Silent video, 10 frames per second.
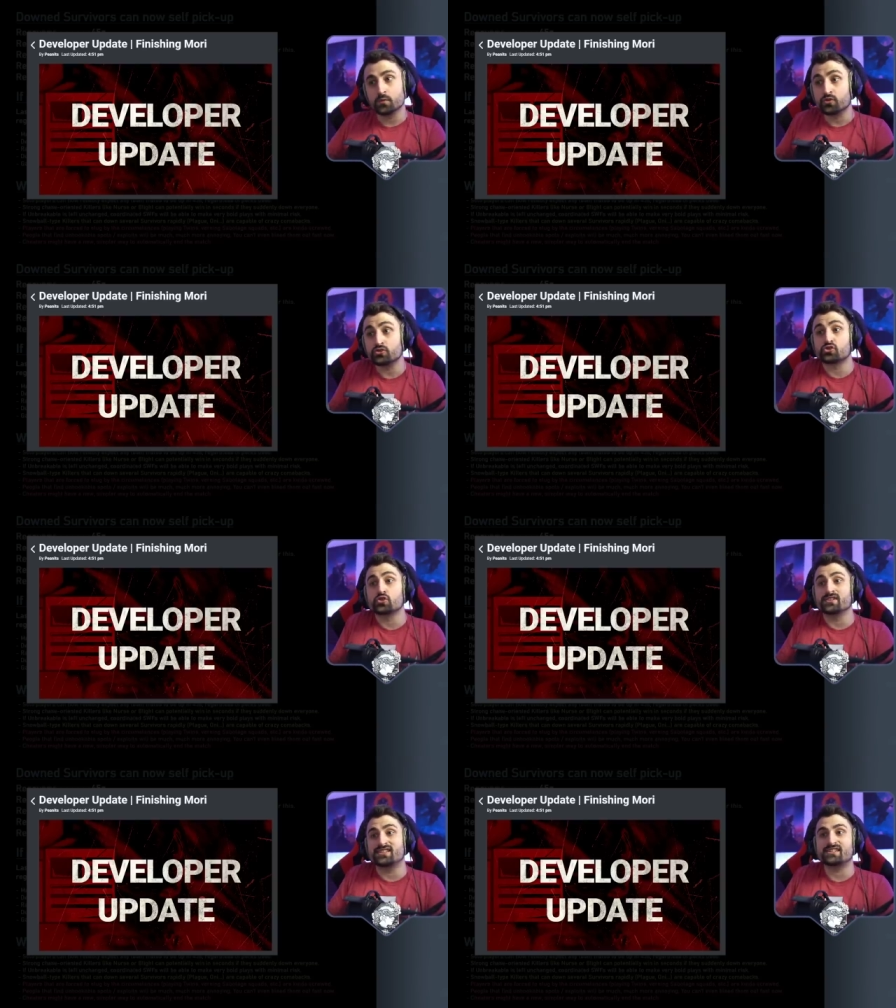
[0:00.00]
We're just
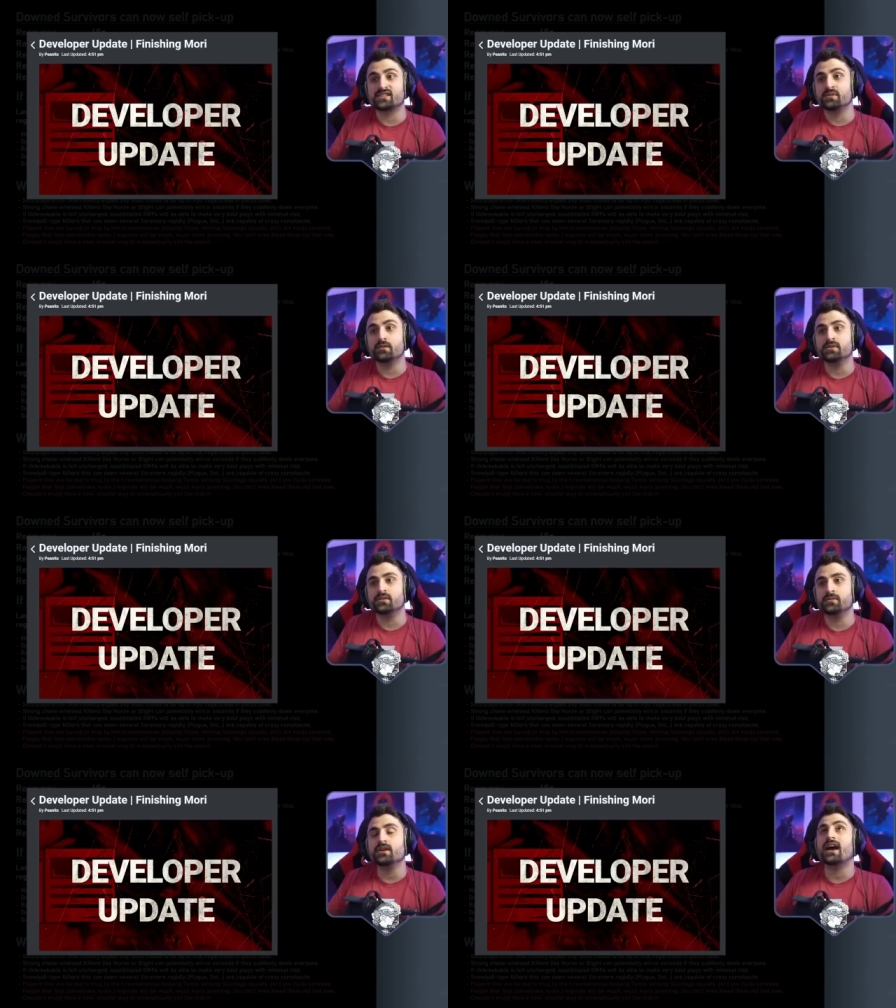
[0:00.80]
going to test them in the
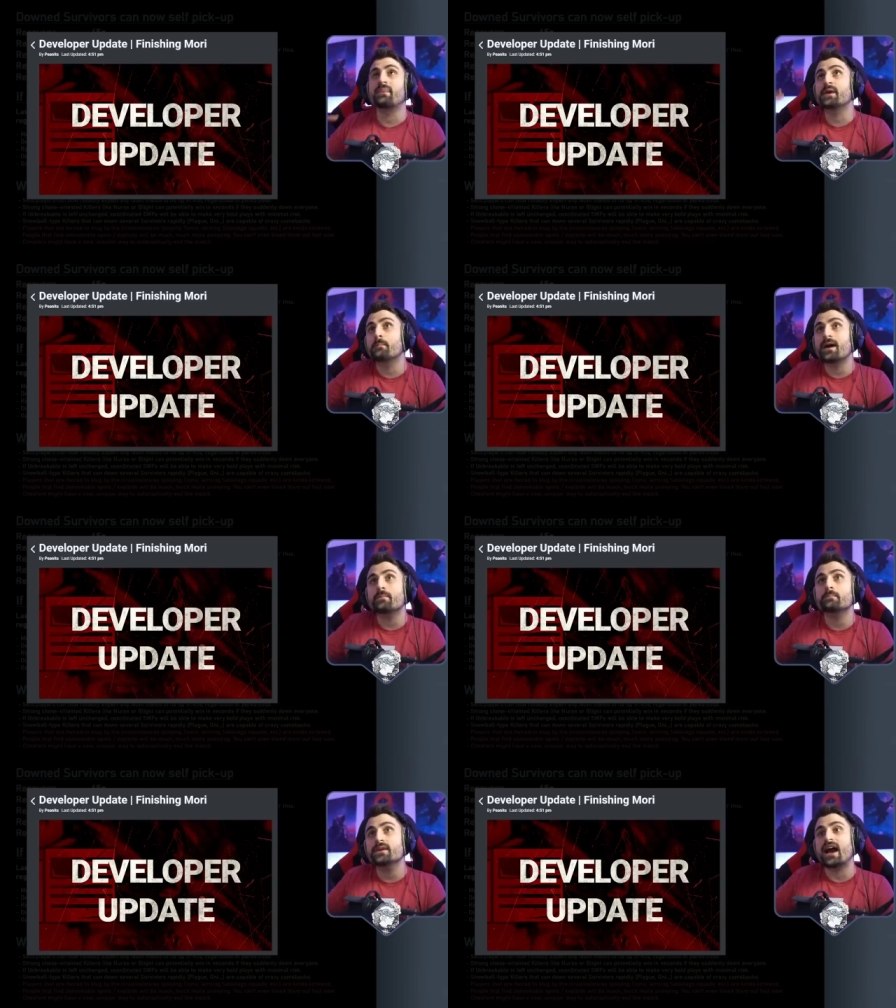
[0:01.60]
PTB and they
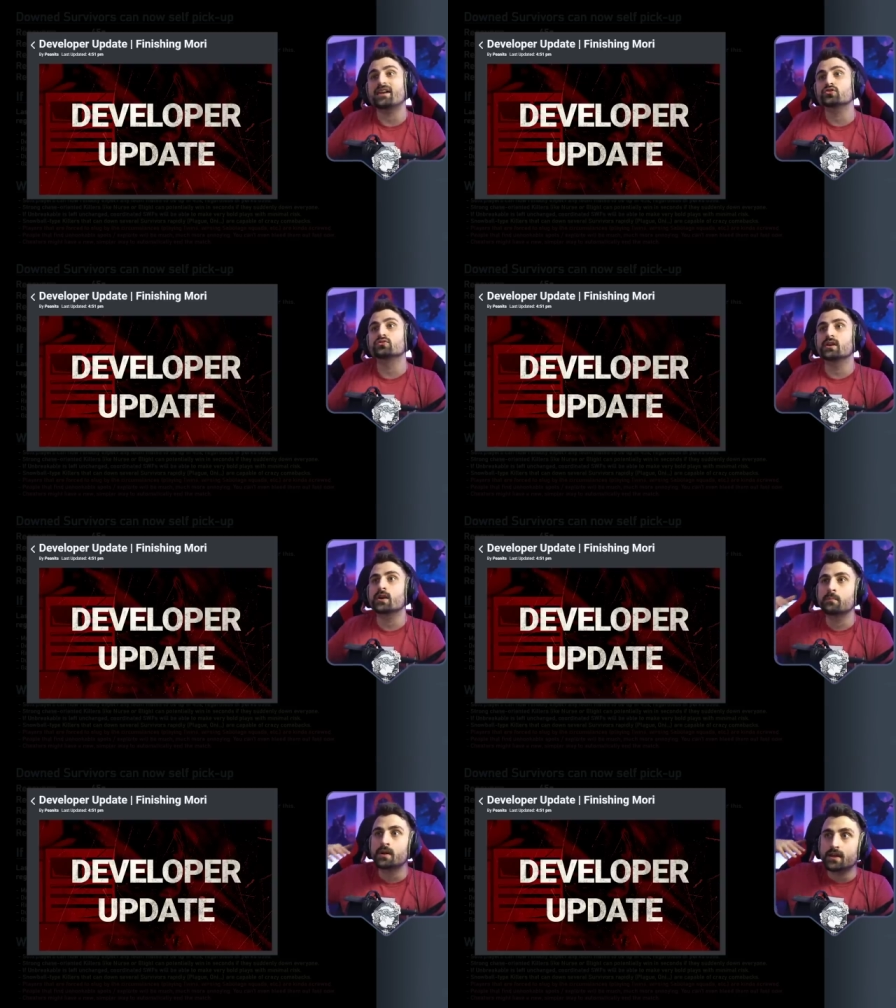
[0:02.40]
might be added to the
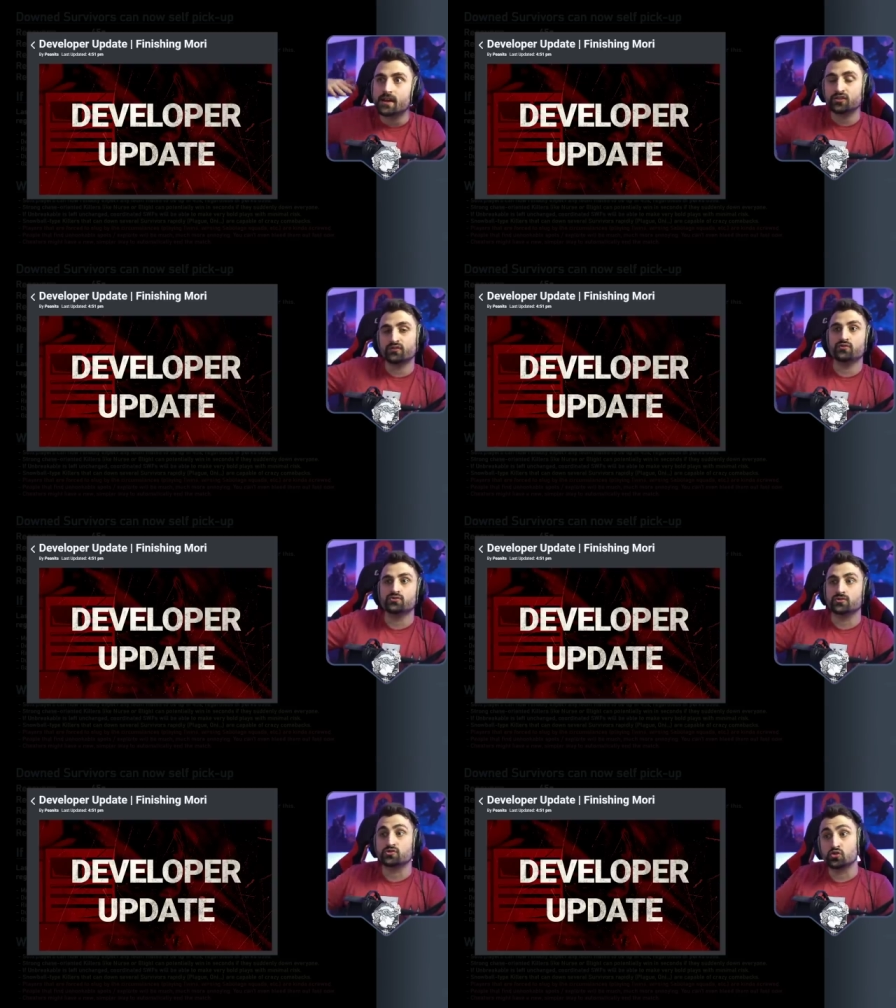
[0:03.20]
game in the future.